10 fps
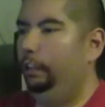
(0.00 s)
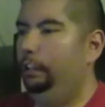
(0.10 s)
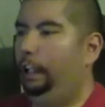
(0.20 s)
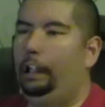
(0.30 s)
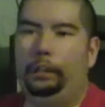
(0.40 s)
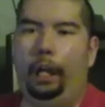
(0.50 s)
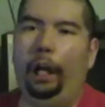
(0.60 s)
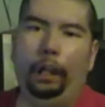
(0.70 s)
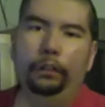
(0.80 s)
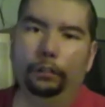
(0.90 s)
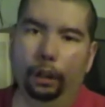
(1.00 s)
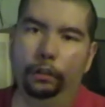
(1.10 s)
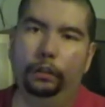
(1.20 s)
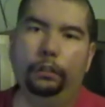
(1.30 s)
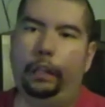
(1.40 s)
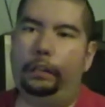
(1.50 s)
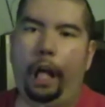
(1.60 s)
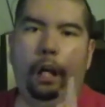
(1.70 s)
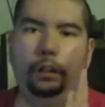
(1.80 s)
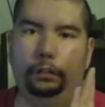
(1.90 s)
Like I said, I'm gonna warn you right
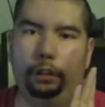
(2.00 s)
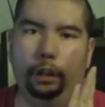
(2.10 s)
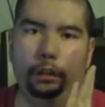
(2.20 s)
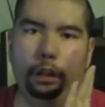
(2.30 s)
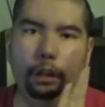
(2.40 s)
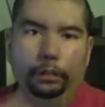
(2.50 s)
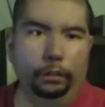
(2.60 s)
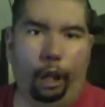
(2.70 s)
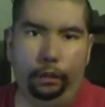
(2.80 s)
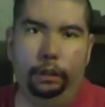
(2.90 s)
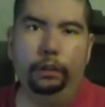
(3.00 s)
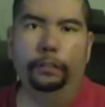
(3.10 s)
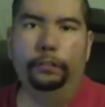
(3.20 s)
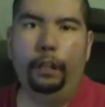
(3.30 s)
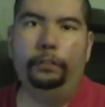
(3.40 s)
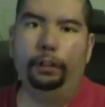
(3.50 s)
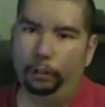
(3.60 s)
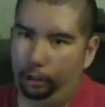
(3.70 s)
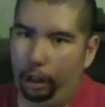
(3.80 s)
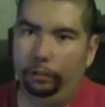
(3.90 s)
now, if you're gonna watch November,
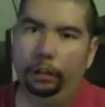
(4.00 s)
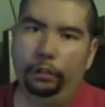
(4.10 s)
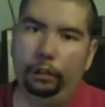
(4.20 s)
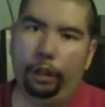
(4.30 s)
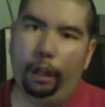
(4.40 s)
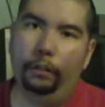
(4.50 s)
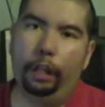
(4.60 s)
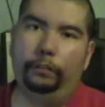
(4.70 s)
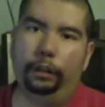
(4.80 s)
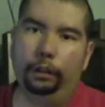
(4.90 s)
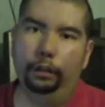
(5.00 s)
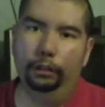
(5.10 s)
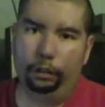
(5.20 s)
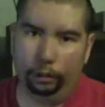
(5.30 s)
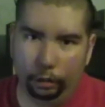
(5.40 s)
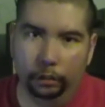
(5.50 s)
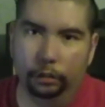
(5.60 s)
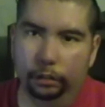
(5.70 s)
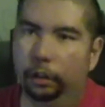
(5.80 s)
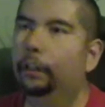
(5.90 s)
which I will be making that video
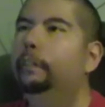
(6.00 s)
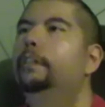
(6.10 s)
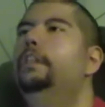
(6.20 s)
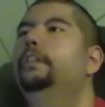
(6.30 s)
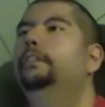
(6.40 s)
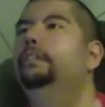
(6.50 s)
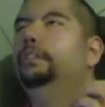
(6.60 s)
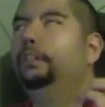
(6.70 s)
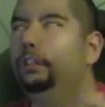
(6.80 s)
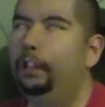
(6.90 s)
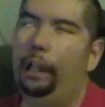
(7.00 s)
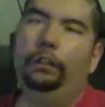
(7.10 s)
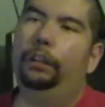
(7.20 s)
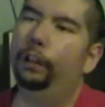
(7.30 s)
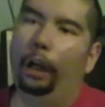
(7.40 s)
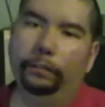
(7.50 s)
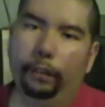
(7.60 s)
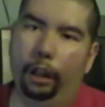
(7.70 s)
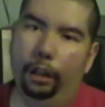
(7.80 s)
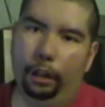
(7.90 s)
soon, that's a long
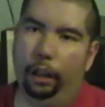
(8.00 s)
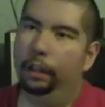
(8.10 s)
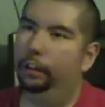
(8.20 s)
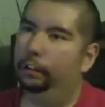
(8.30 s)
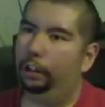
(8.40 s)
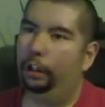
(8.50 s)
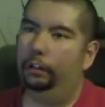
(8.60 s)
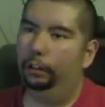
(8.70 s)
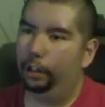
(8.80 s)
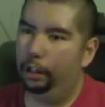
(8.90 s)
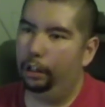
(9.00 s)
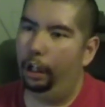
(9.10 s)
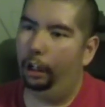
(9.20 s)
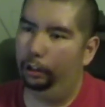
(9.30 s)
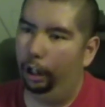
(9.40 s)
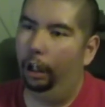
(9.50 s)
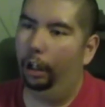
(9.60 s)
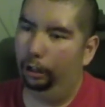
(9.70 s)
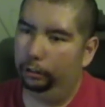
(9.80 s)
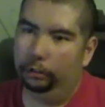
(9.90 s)
month. It's gonna be a
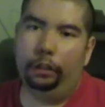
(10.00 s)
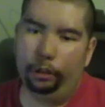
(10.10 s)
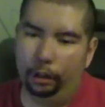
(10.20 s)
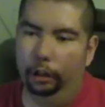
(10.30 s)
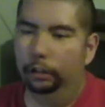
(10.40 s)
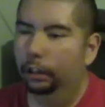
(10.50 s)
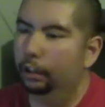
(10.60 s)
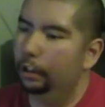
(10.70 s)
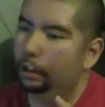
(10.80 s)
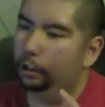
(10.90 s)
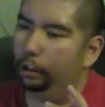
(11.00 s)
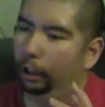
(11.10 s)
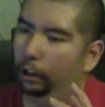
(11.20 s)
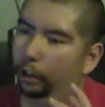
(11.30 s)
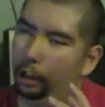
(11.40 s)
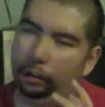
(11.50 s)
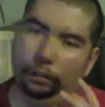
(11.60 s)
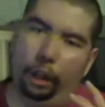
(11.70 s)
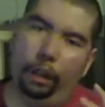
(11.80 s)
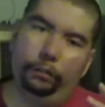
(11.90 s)
long video. So
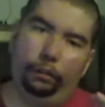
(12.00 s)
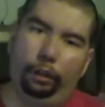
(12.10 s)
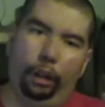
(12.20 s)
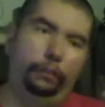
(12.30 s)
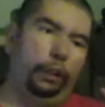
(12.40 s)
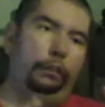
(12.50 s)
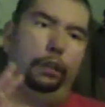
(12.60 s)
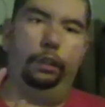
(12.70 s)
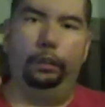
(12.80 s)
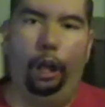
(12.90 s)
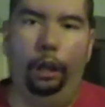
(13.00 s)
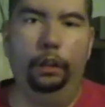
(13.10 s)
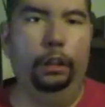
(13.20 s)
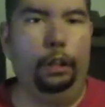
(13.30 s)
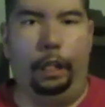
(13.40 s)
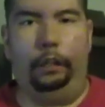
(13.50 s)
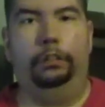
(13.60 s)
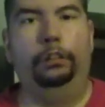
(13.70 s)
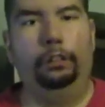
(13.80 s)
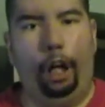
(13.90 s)
anyway, before I make this longer, thanks
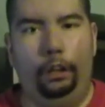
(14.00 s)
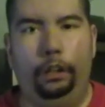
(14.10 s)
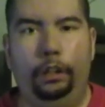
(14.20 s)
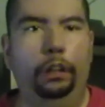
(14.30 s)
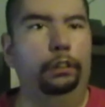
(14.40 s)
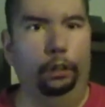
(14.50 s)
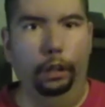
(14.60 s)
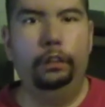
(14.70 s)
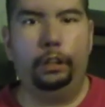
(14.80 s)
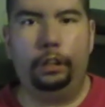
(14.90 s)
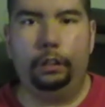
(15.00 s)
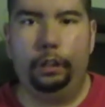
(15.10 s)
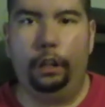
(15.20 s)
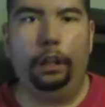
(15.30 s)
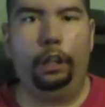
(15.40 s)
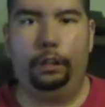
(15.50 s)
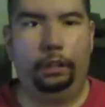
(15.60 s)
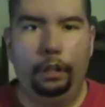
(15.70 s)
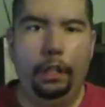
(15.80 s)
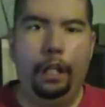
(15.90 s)
for watching or listening,
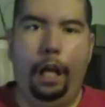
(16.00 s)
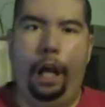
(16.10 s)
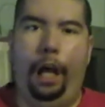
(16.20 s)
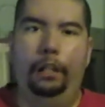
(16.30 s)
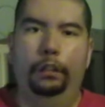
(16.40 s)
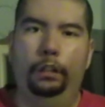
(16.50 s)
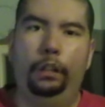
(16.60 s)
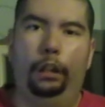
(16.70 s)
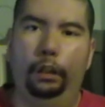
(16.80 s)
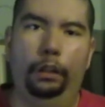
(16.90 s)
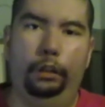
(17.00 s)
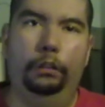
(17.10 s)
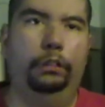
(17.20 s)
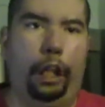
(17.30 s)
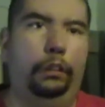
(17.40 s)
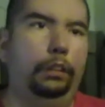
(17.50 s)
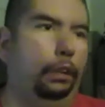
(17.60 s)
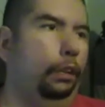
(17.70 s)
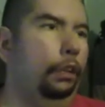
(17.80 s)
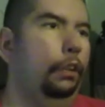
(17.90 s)
because I always encourage you not
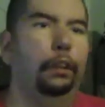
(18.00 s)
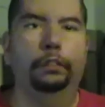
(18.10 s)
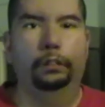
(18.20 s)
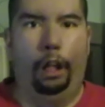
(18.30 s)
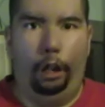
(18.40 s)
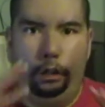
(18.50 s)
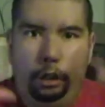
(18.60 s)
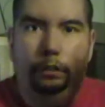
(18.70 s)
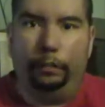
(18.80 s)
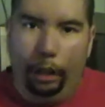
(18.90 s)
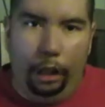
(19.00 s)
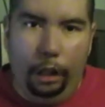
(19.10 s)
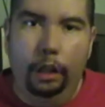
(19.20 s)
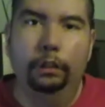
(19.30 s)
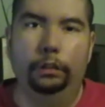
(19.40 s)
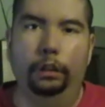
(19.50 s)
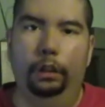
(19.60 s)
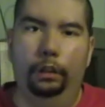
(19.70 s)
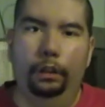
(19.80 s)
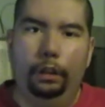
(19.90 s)
to watch me
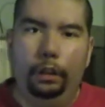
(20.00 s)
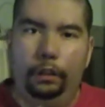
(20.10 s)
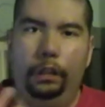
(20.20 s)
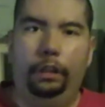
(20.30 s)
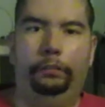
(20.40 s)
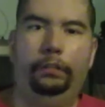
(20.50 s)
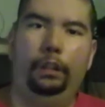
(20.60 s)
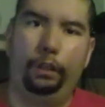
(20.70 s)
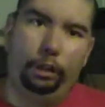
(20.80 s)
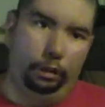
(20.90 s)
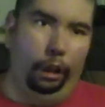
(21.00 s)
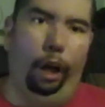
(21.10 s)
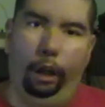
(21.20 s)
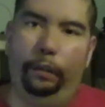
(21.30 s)
for this long